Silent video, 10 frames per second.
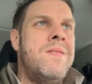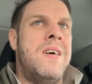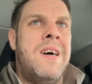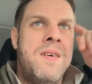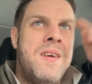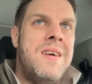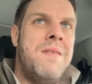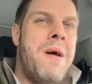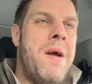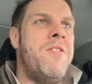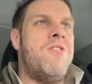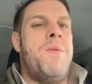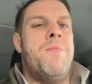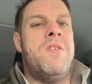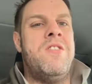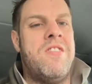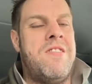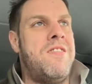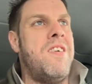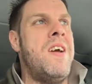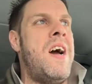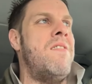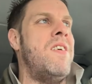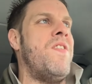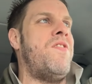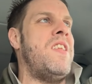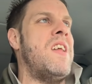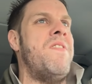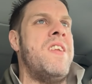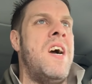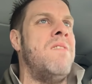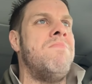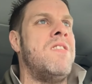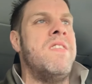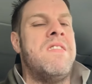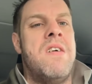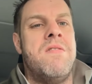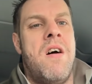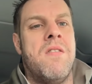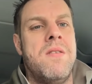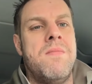Oh, maybe this would be more interesting. So yeah, if you've seen that video, there is no dog.